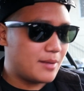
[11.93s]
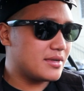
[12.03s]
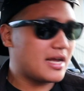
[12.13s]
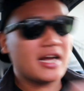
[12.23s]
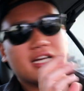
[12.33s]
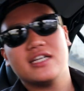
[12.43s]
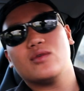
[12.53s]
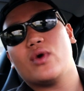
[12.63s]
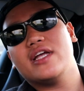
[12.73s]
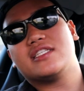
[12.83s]
I
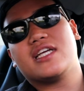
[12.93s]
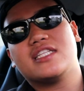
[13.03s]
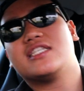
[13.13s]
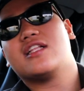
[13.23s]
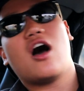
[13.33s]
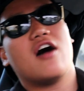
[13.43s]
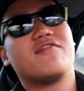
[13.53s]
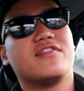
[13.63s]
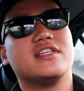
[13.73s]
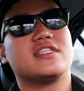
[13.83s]
couldn't wait to get to the
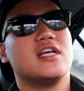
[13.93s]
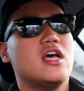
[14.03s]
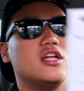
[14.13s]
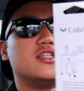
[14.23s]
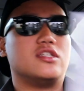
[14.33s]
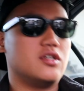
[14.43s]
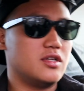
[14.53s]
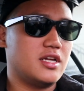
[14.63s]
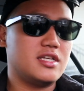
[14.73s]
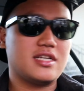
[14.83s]
office to
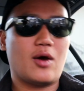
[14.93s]
do this.